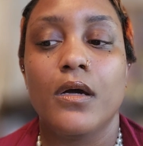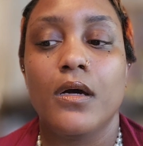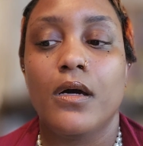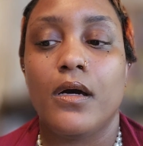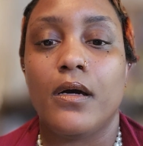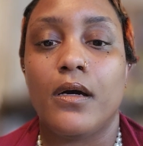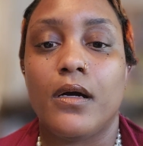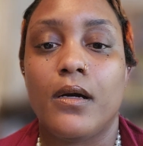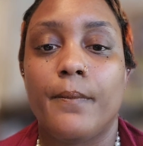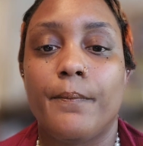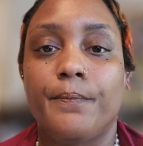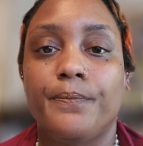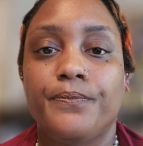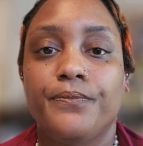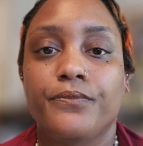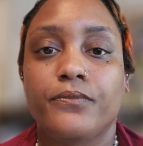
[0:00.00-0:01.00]

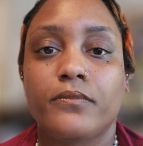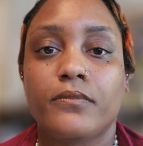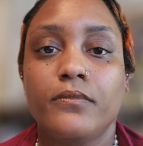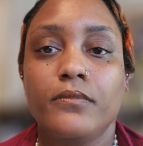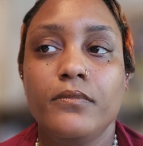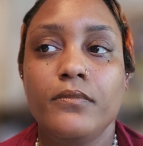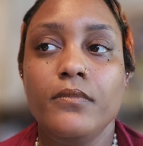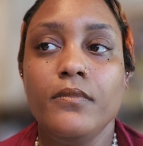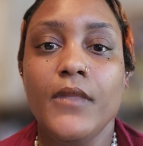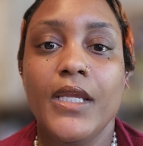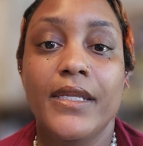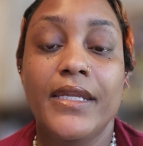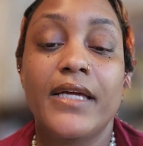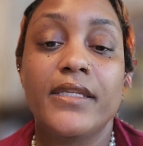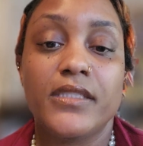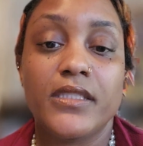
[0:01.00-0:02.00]
an
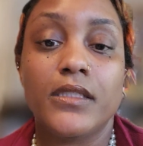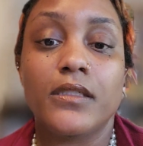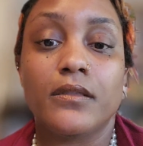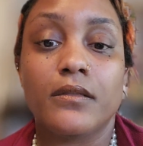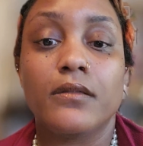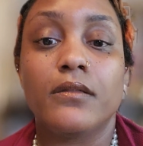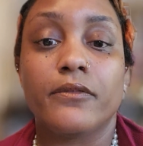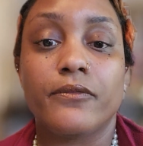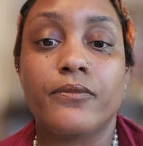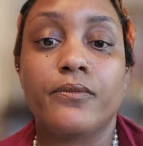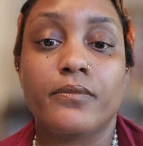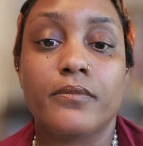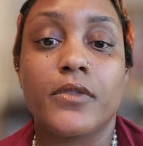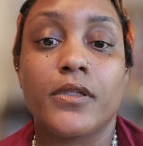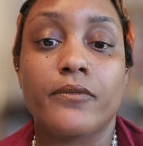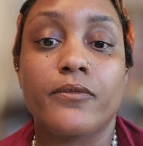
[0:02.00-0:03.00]
idea
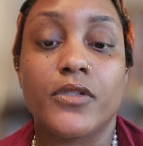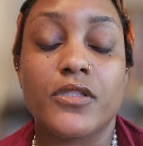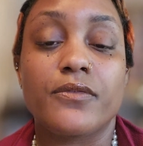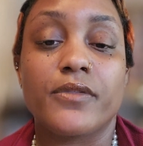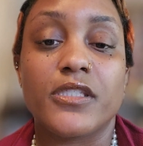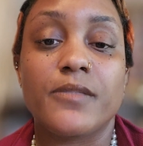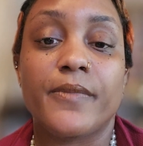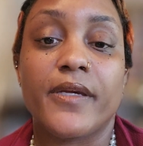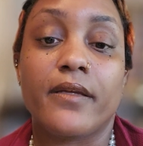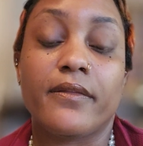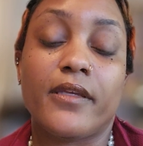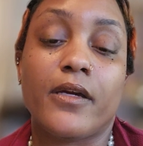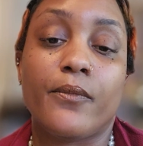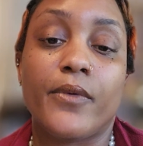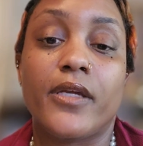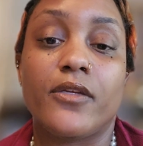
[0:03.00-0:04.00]
of what to expect.
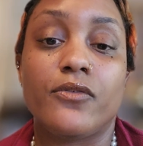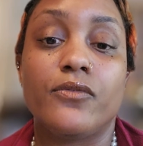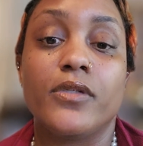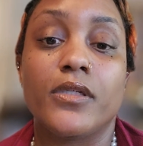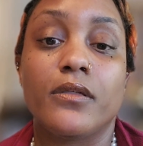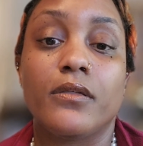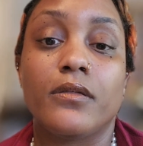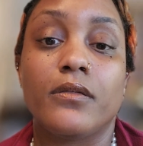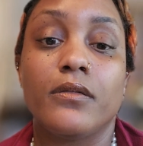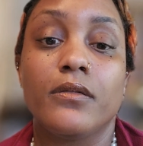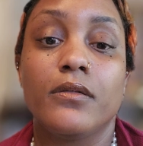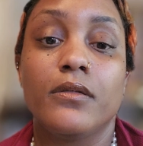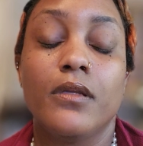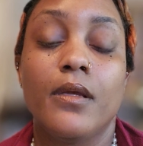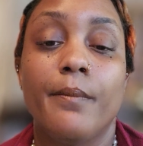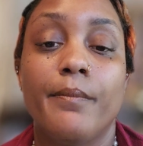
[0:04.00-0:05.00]
That way you can
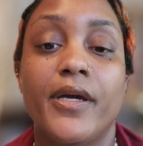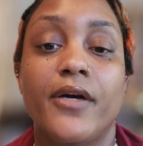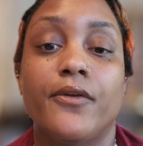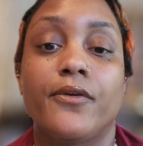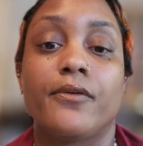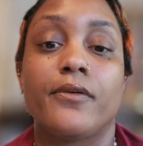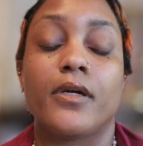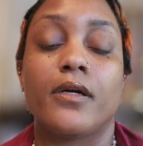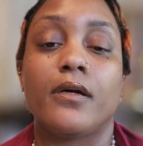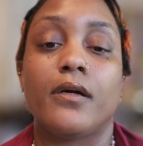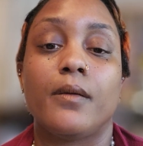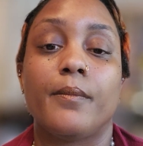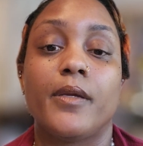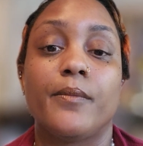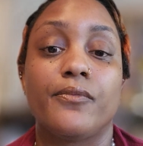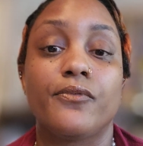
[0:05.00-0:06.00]
better
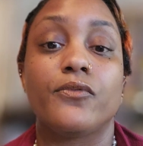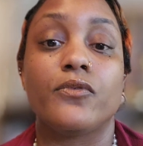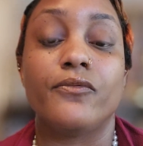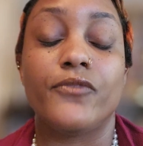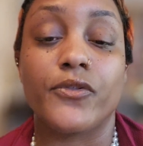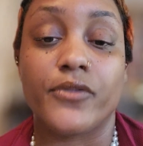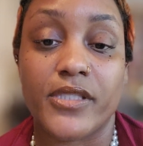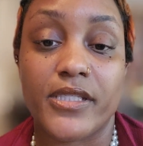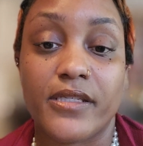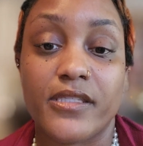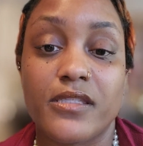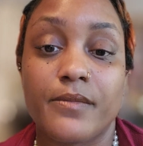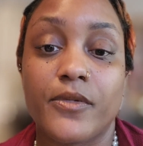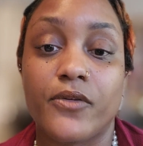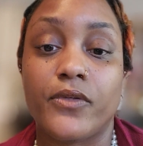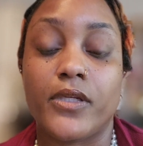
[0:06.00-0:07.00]
improve your
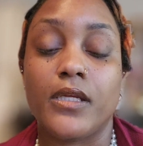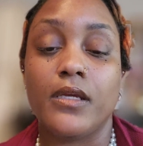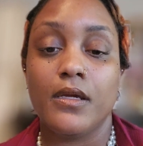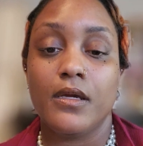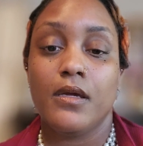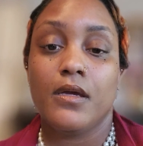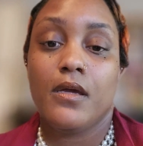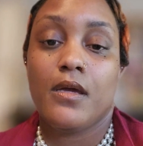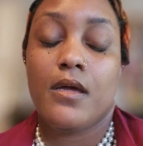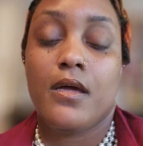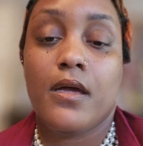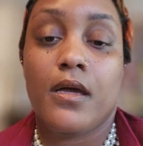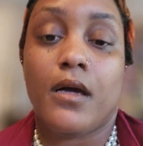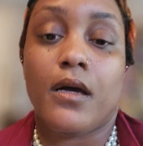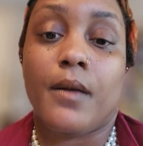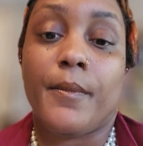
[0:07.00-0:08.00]
testimony.
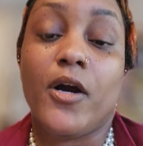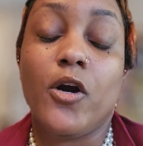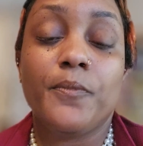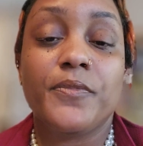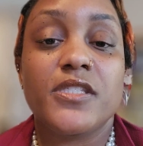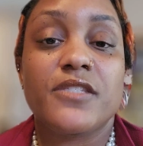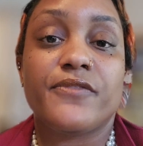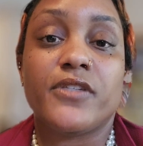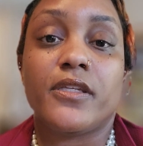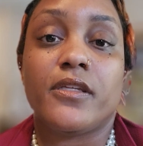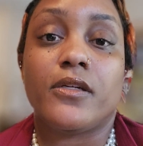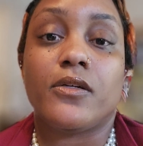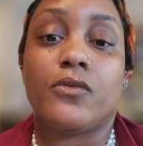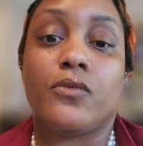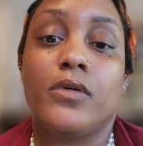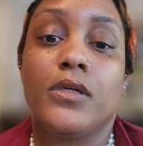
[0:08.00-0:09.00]
I hope this
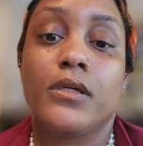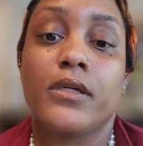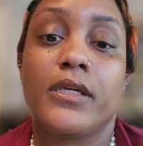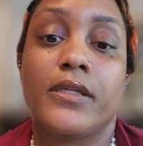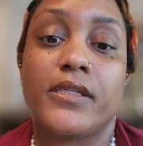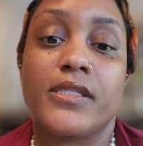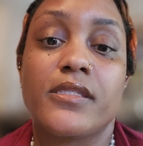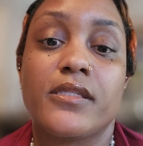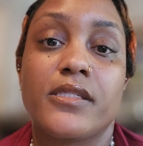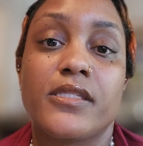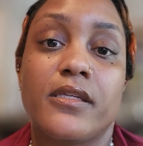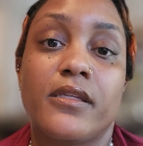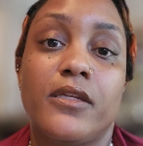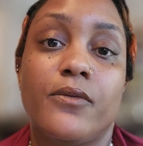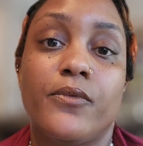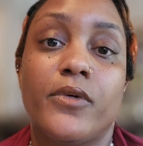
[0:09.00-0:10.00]
video can assist
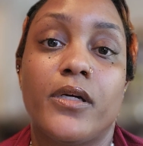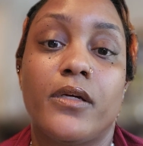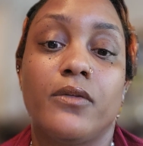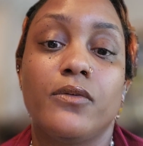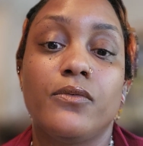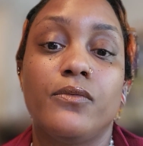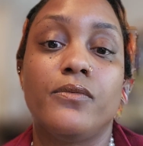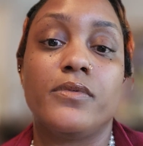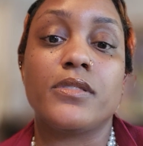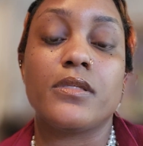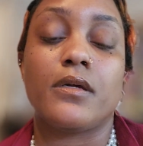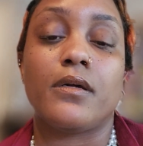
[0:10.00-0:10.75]
anyone who's